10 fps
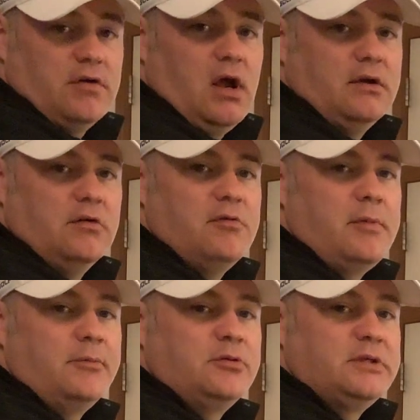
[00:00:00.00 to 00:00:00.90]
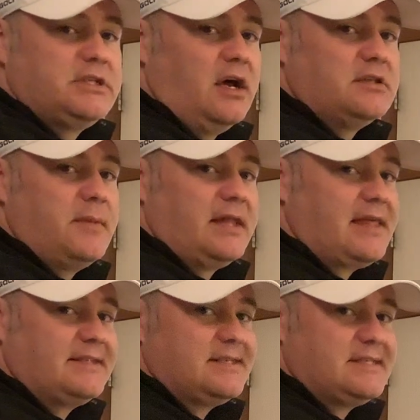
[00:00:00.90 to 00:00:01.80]
100. Remember we talked about
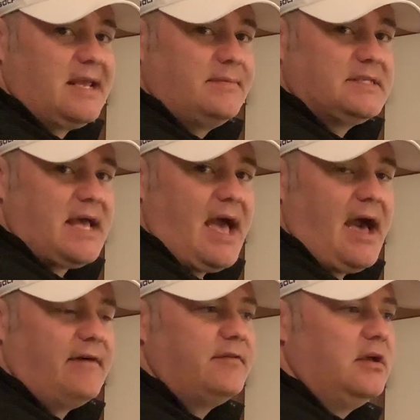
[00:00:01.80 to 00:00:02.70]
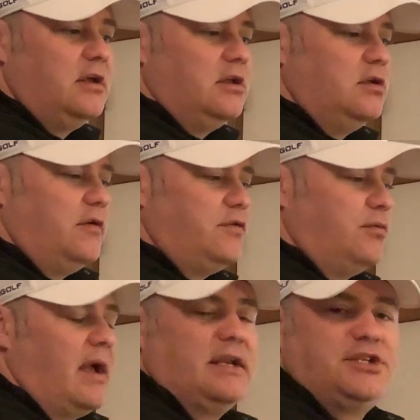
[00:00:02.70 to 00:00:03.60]
that's the same as a half. You know, if you
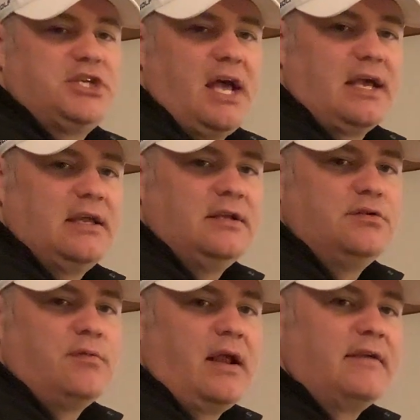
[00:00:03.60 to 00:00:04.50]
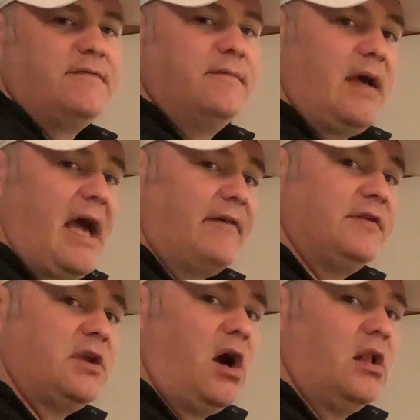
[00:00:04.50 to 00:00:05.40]
write a check and then you're writing half
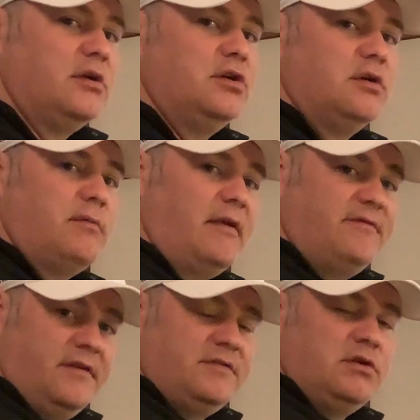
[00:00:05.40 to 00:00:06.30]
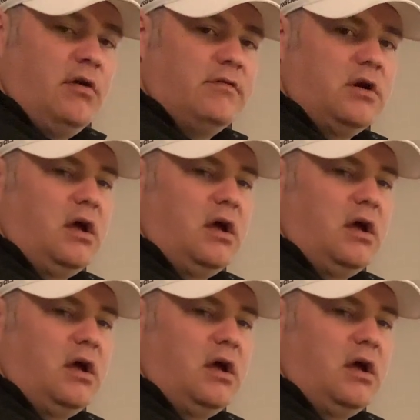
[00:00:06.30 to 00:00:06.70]
a dollar, you can write 50 over